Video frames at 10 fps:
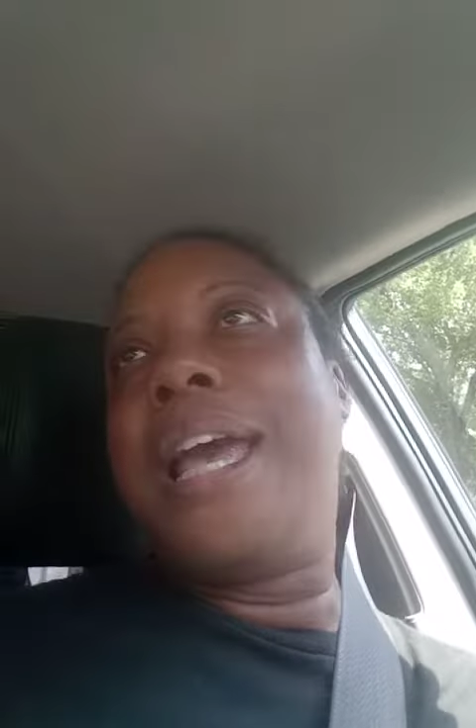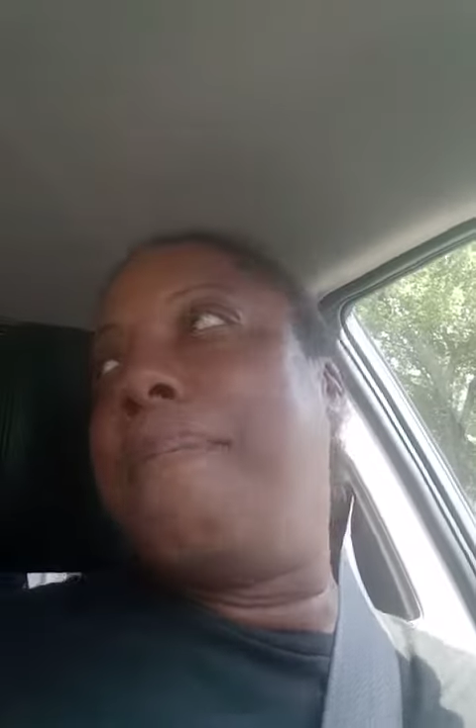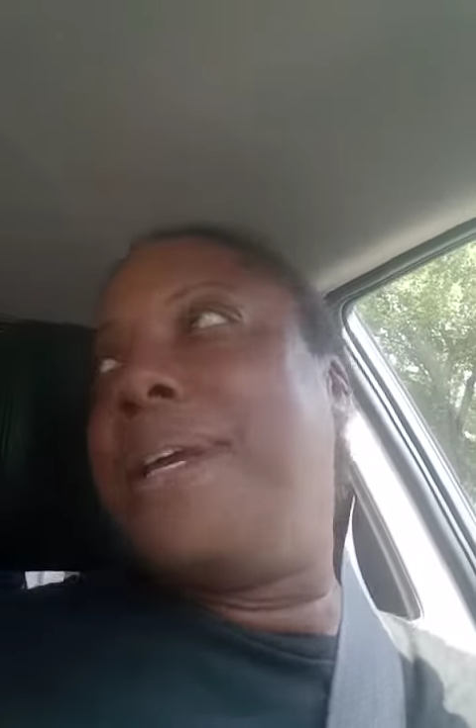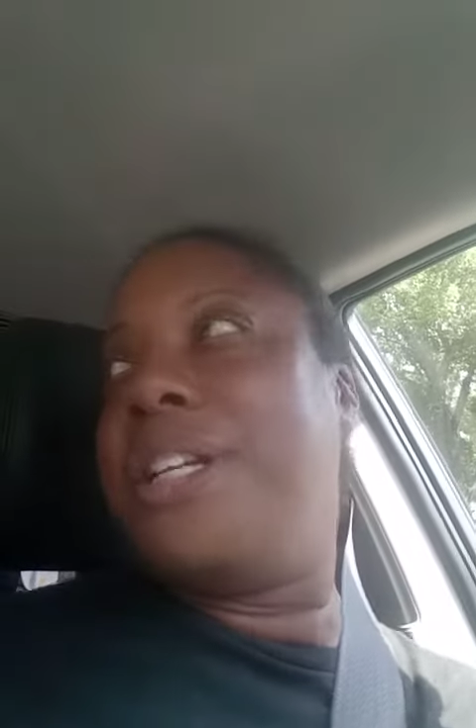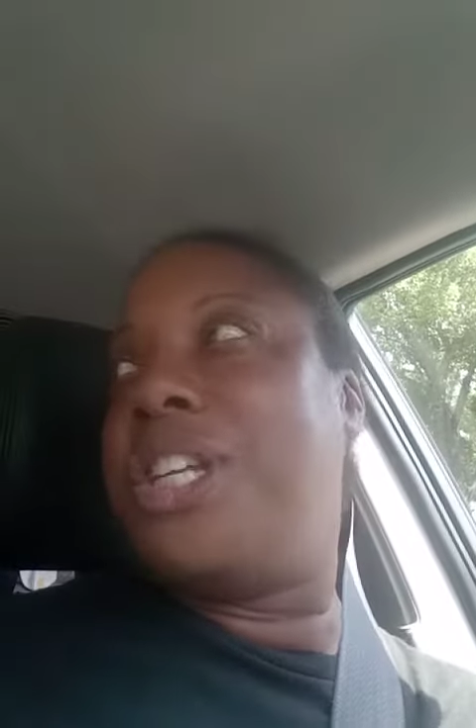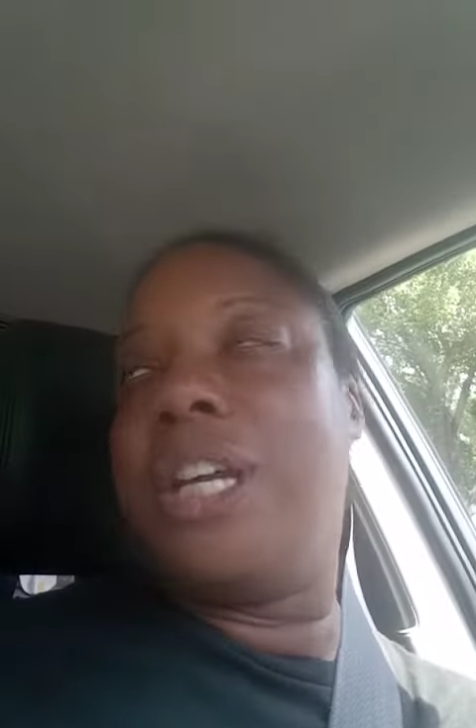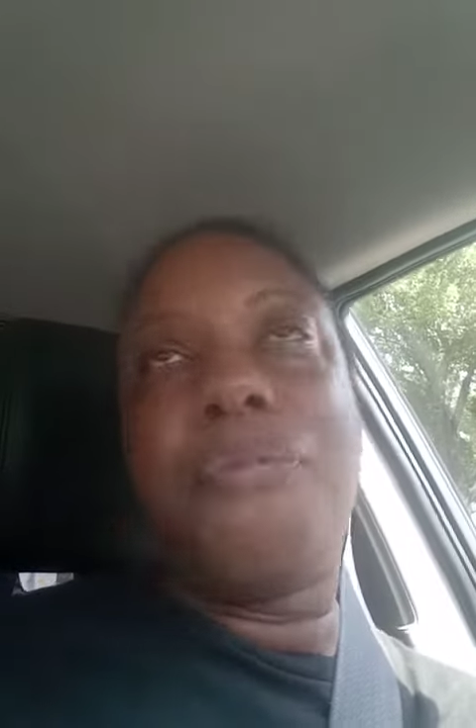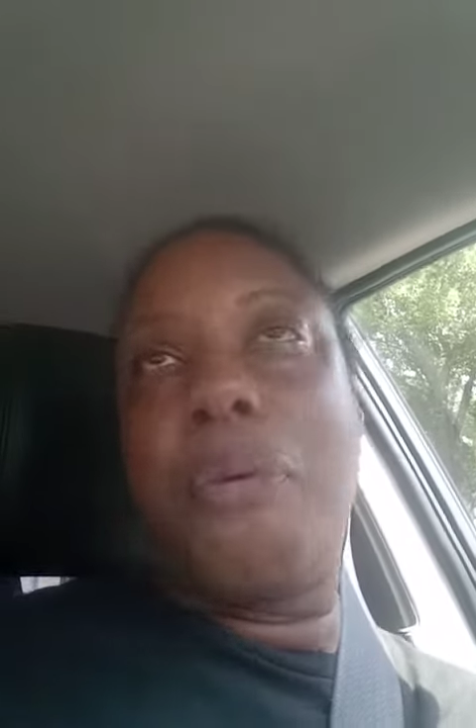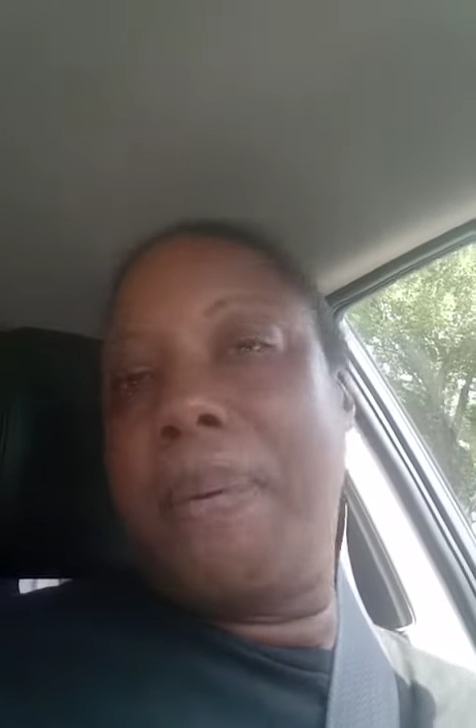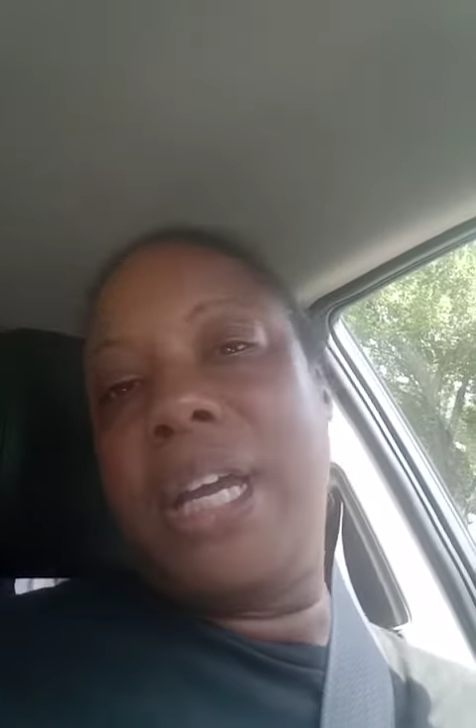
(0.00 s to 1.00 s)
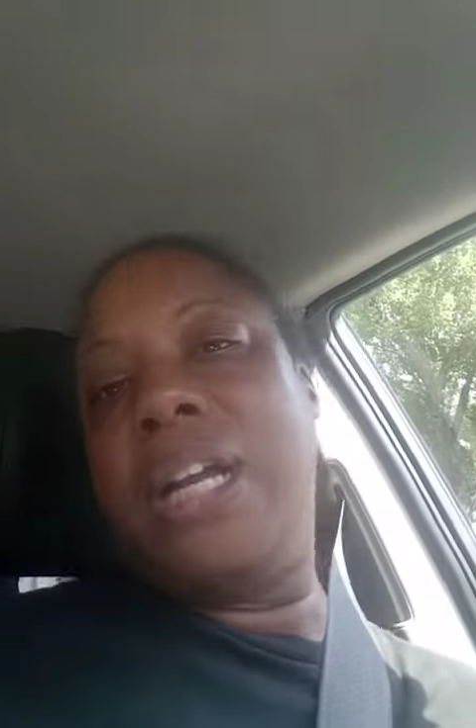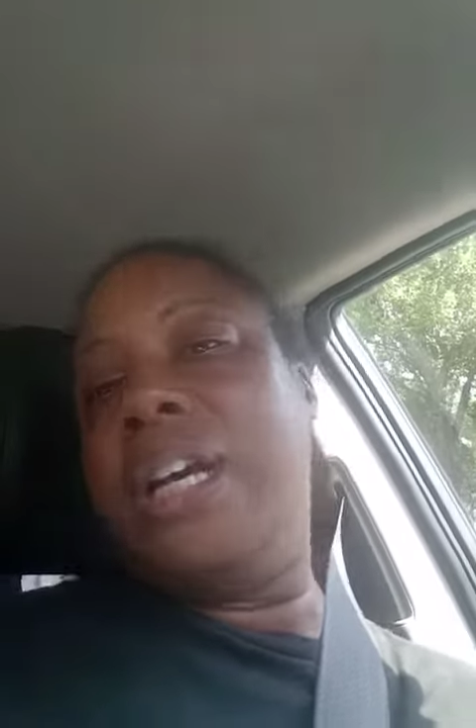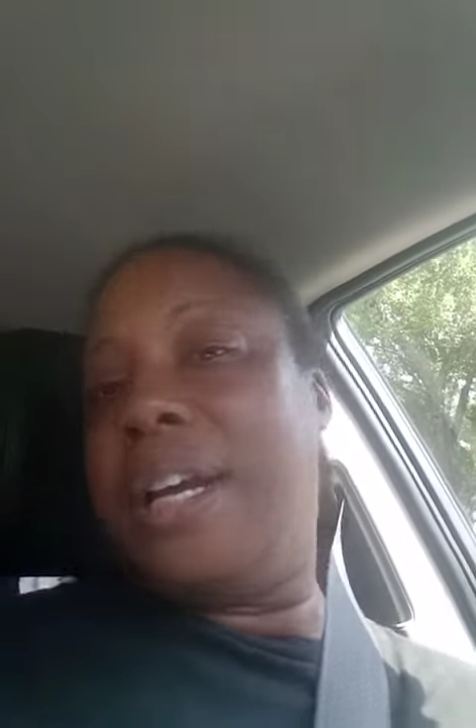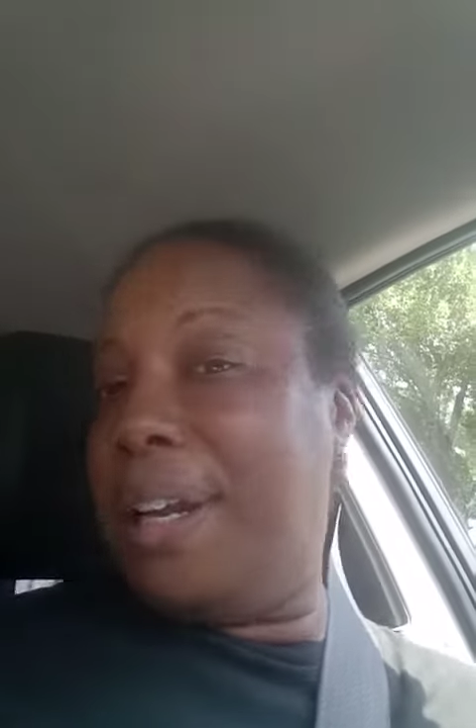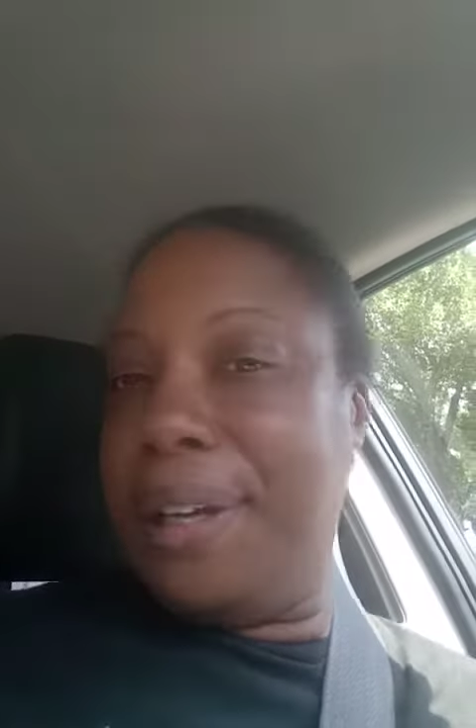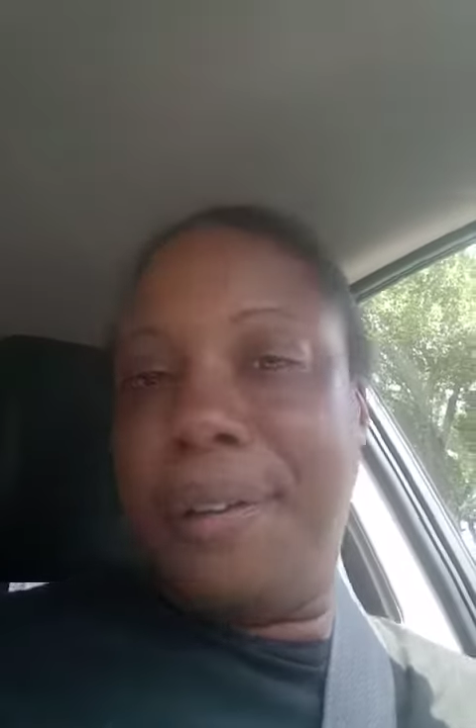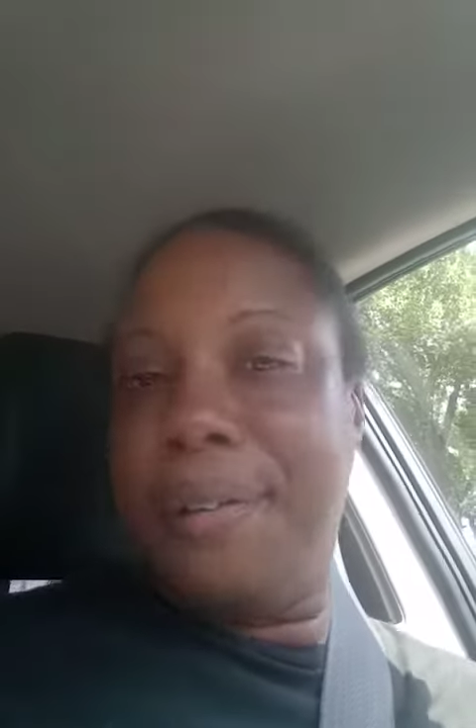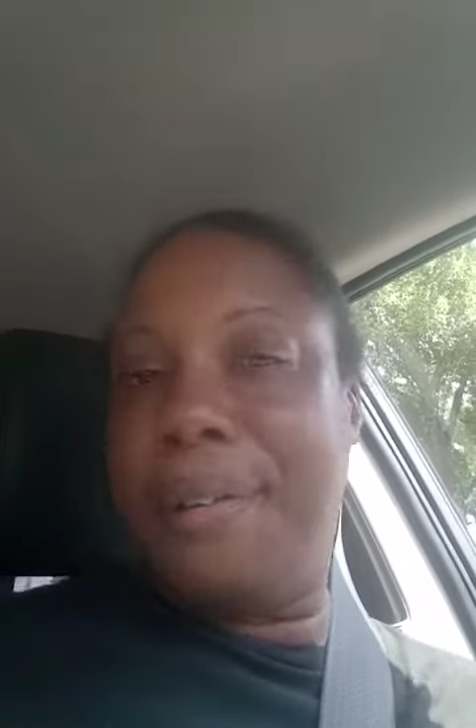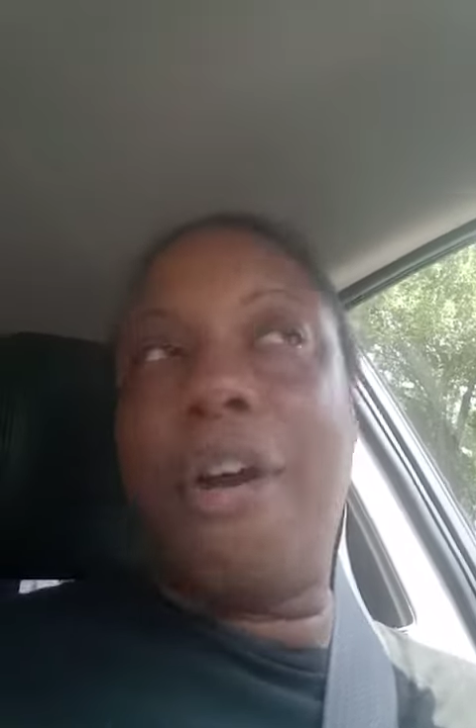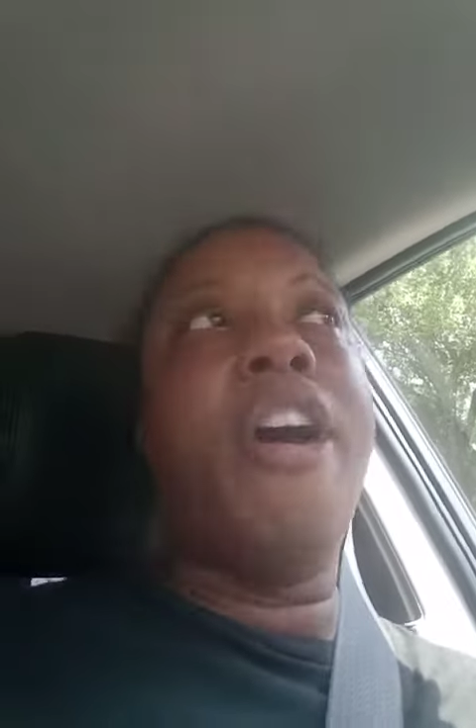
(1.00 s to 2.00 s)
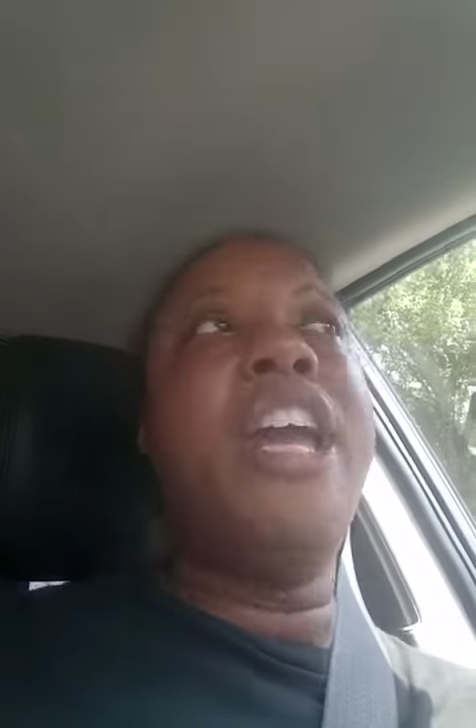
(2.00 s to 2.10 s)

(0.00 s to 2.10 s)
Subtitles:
gave me a ticket for being ugly. Or